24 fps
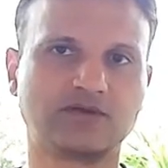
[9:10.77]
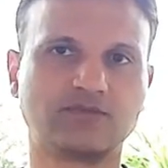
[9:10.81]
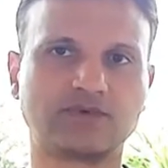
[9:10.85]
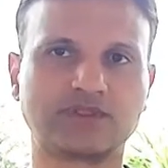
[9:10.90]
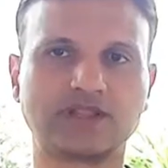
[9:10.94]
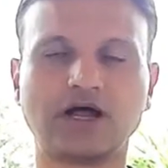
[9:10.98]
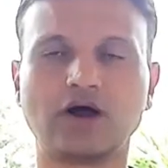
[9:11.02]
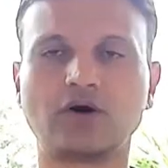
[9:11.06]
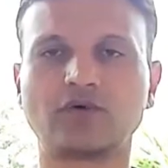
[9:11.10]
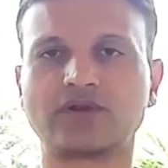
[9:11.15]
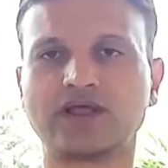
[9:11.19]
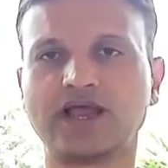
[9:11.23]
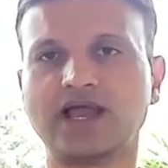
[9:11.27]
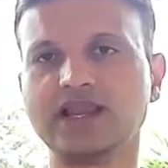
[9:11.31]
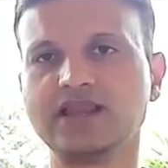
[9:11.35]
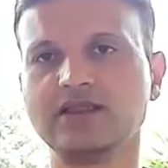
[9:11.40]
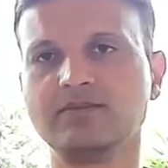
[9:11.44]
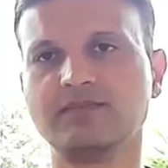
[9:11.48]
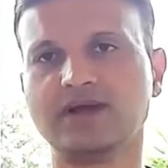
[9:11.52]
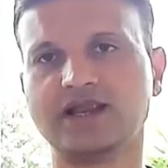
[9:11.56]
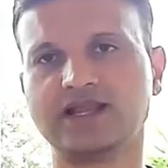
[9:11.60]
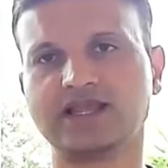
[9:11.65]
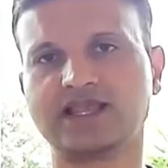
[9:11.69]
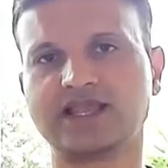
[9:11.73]
Without any
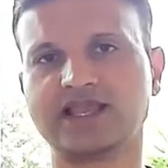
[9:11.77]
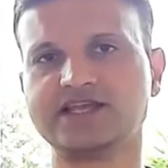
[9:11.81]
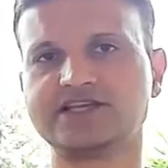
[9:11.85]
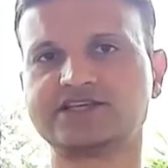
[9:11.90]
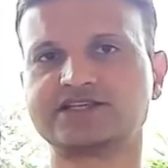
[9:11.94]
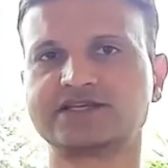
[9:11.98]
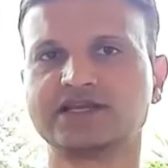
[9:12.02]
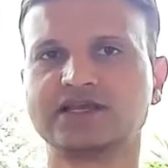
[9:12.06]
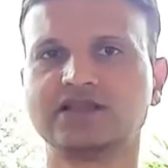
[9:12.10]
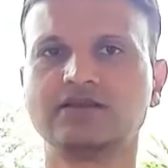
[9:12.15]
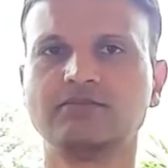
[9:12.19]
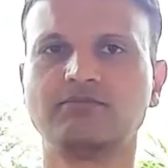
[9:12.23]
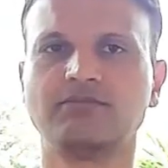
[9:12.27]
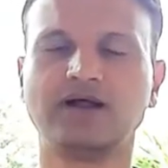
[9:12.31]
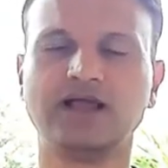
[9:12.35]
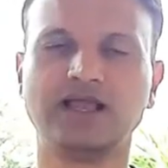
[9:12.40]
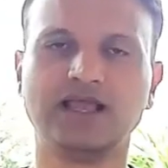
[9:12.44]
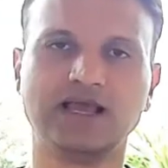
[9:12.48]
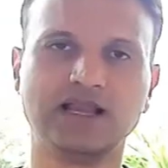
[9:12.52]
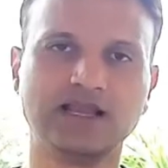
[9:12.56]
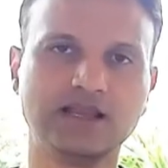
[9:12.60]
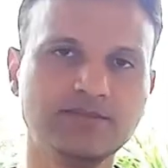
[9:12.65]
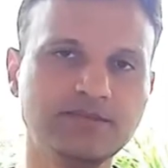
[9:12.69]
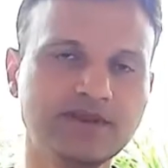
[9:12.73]
medication, by
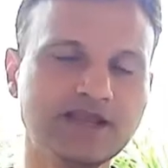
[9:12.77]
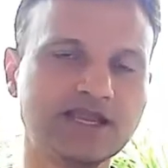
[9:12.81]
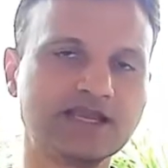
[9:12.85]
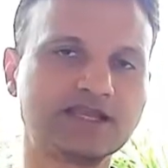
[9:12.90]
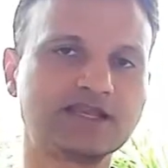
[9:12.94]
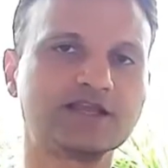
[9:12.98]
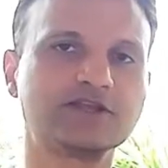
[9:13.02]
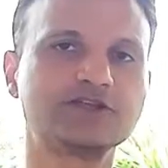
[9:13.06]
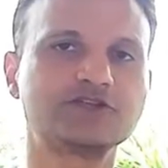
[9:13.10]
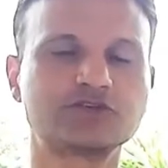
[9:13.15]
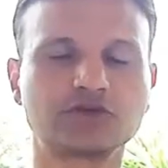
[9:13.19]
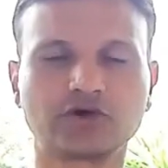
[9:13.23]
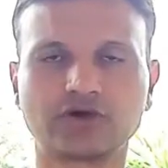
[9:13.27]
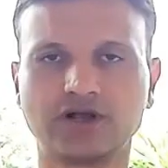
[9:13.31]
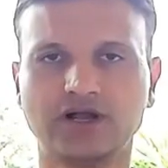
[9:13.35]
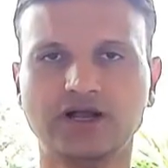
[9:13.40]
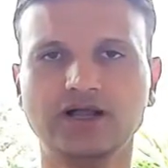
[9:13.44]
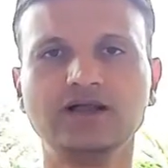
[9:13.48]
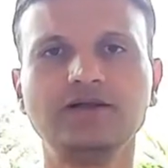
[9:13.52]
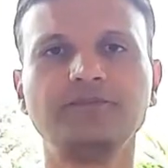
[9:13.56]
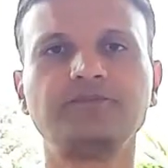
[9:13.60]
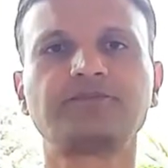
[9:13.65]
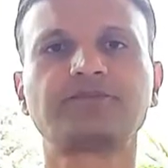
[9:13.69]
eliminating sugar